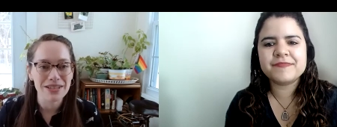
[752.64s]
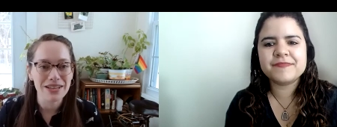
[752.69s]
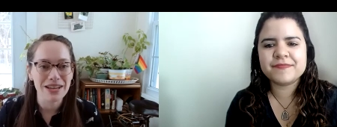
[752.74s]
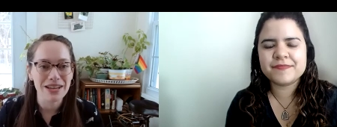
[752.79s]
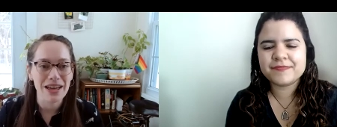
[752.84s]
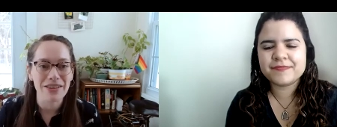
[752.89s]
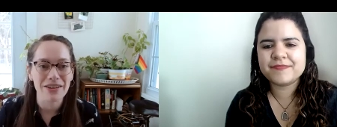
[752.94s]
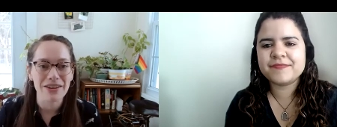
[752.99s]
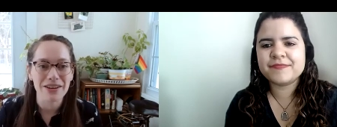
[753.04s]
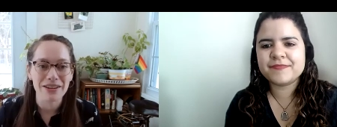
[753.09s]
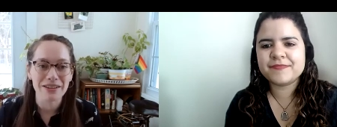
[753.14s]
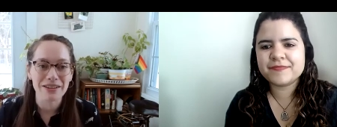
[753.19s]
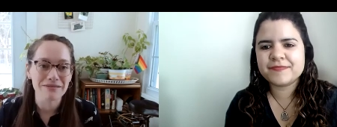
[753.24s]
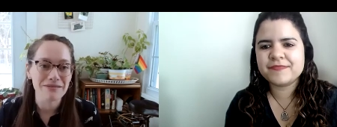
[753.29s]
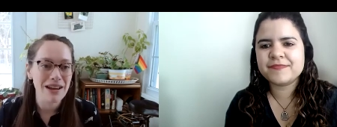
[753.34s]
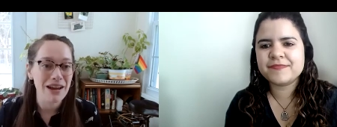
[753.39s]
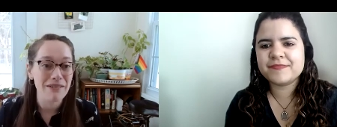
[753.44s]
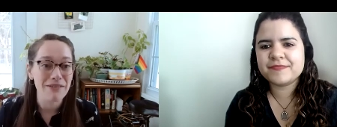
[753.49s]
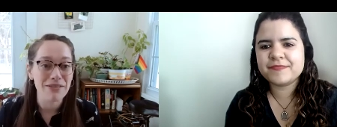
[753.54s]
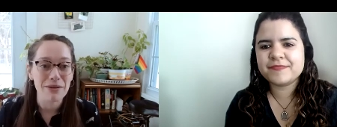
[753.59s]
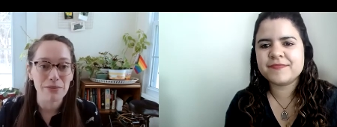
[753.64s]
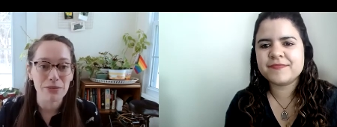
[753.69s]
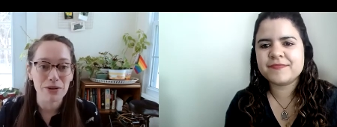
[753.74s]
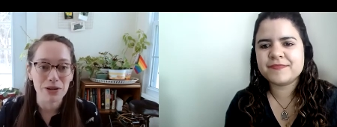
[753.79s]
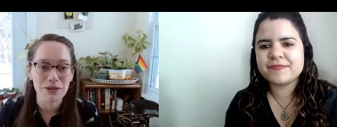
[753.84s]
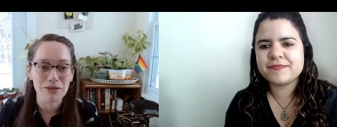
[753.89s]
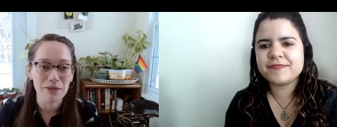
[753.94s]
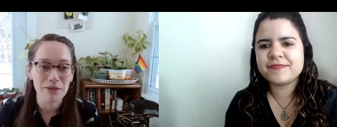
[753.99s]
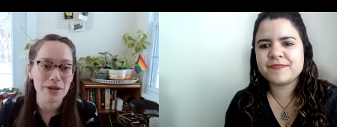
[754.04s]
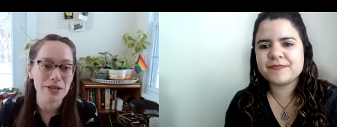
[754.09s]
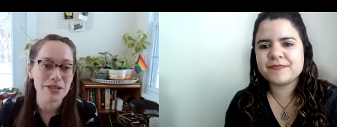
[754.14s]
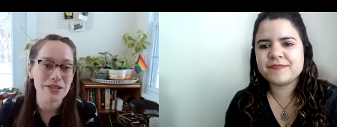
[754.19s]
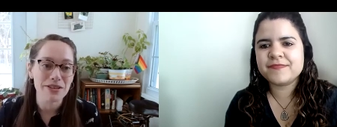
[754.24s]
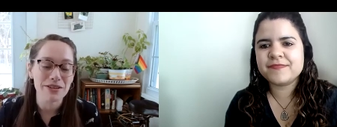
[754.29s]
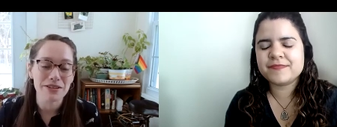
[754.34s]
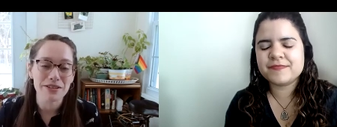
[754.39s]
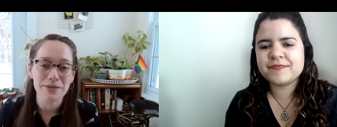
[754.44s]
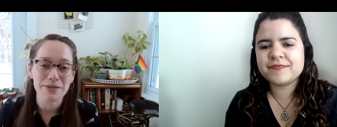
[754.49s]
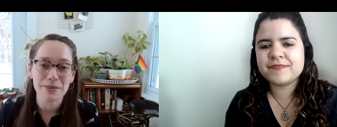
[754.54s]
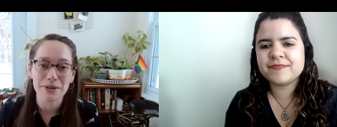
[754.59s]
Speaker 1: together and have them learn from each
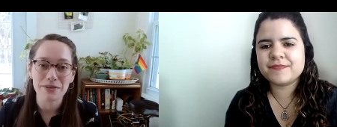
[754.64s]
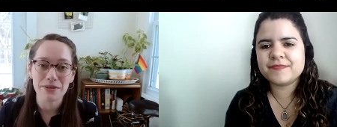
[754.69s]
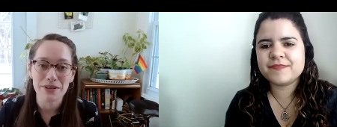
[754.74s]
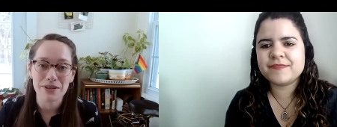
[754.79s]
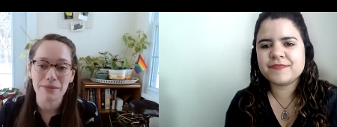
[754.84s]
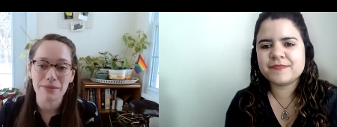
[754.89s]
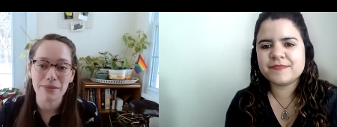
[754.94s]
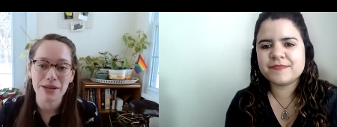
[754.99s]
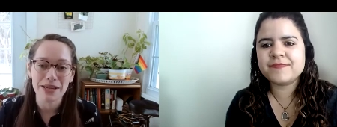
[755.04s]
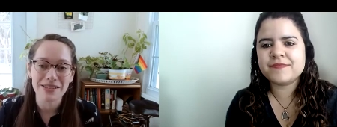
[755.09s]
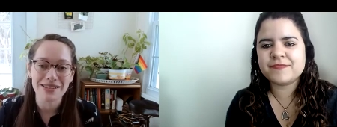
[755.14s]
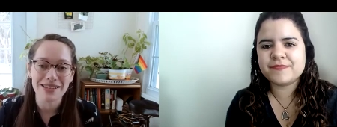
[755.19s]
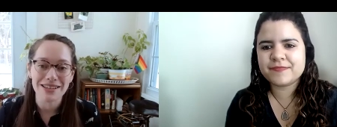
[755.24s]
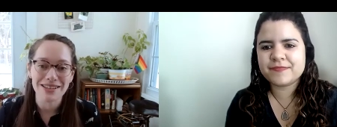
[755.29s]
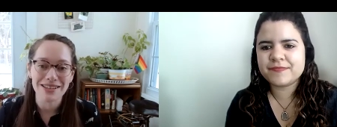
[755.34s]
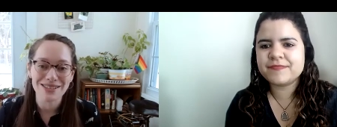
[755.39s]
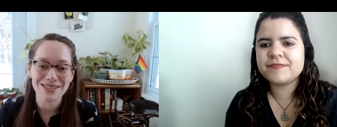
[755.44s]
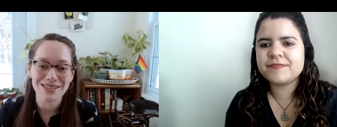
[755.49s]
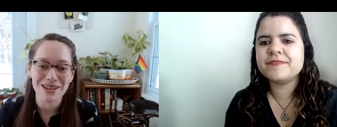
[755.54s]
other has been really amazing.